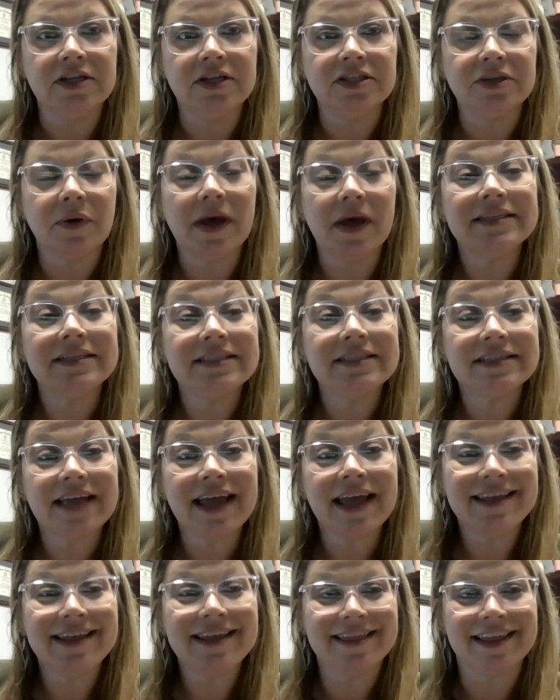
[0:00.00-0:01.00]
So I
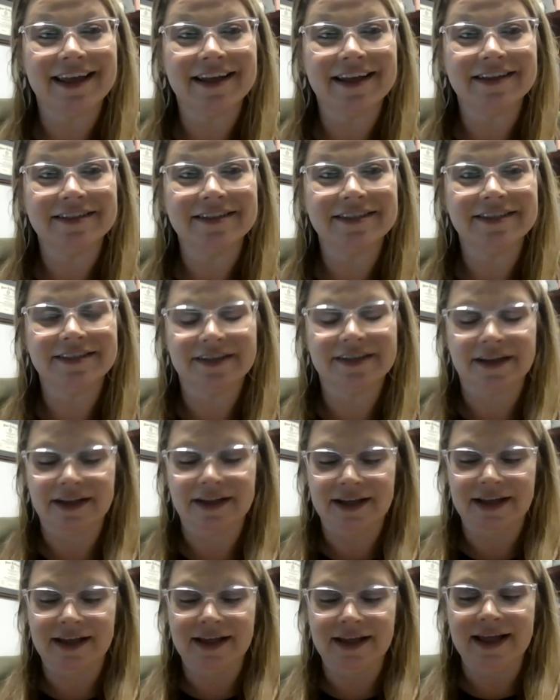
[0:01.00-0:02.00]
say this,
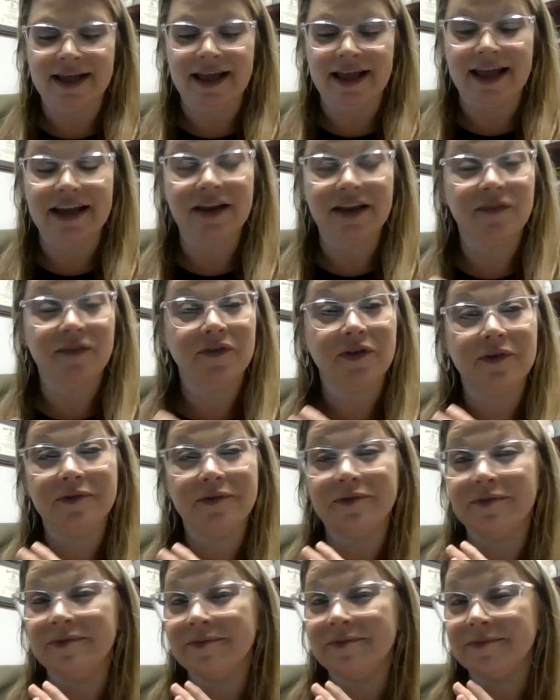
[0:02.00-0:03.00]
and if
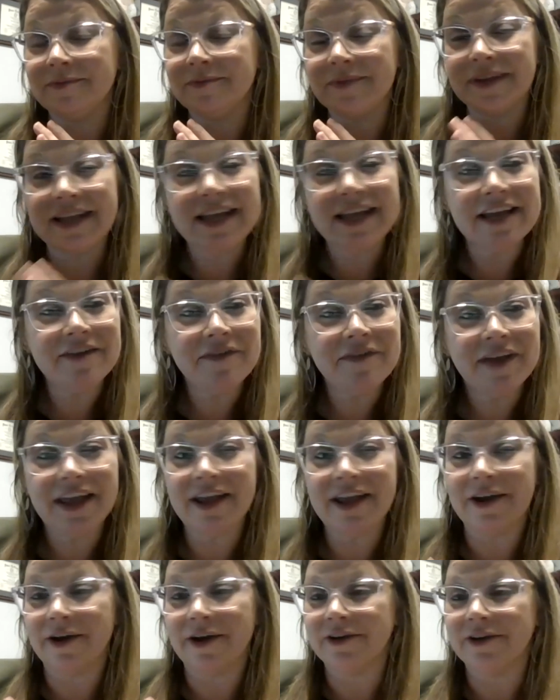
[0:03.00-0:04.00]
you leave
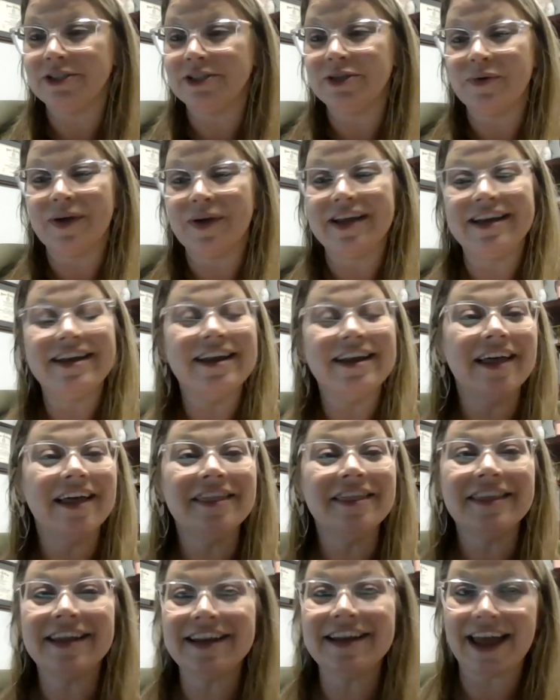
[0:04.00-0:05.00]
here doing
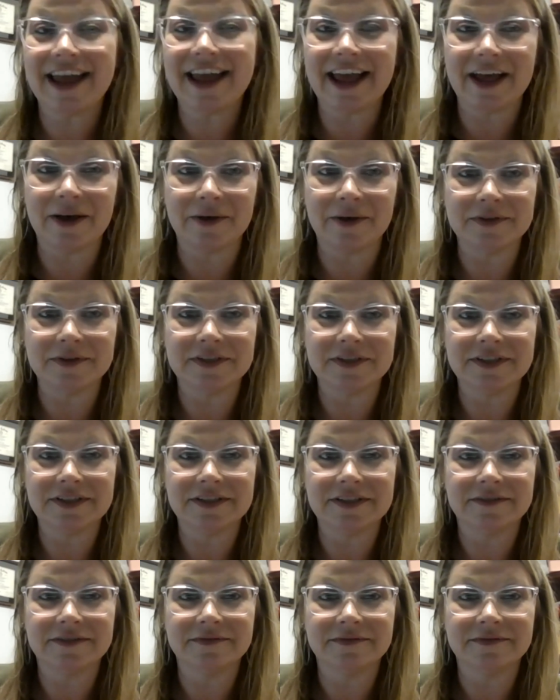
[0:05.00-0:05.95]
nothing else